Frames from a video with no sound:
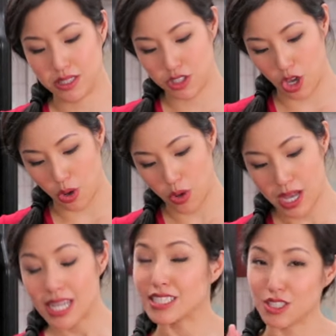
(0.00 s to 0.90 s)
So
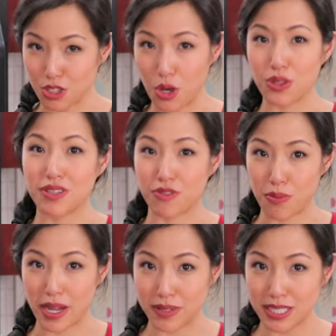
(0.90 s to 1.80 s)
just know that for
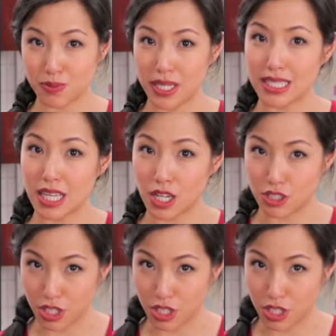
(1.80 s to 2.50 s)
my recipes,